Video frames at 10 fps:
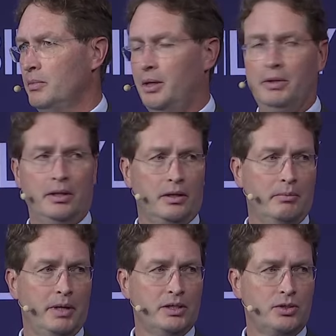Maybe in the
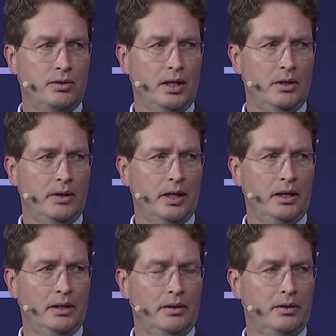combustion
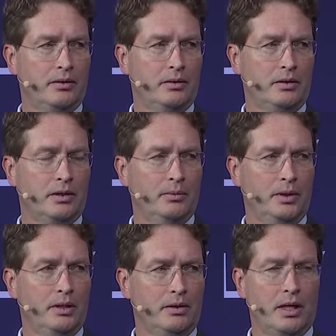era, not that
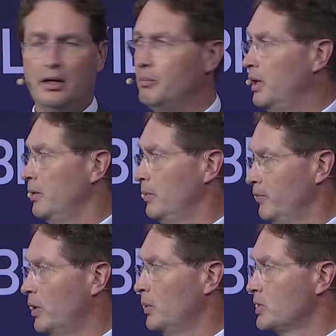we didn't care about it,
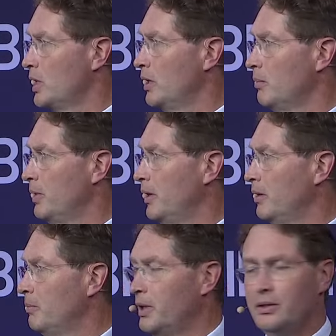we've always cared
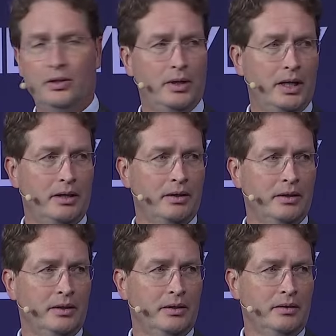about it, but you had,
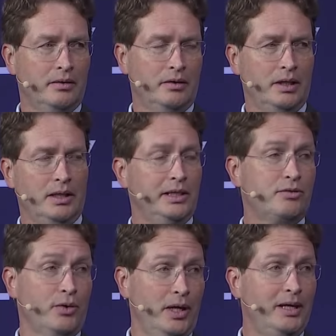at
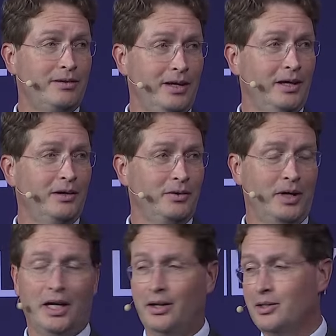least for heating,
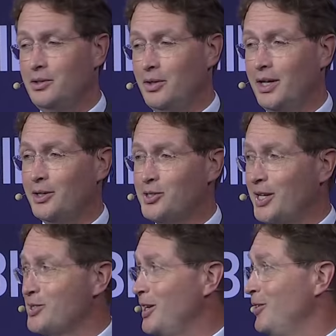you had
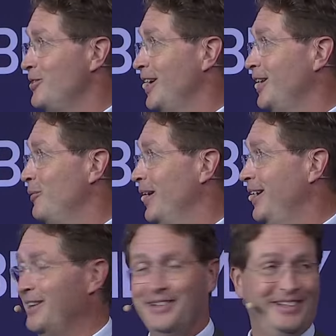excess energy anyway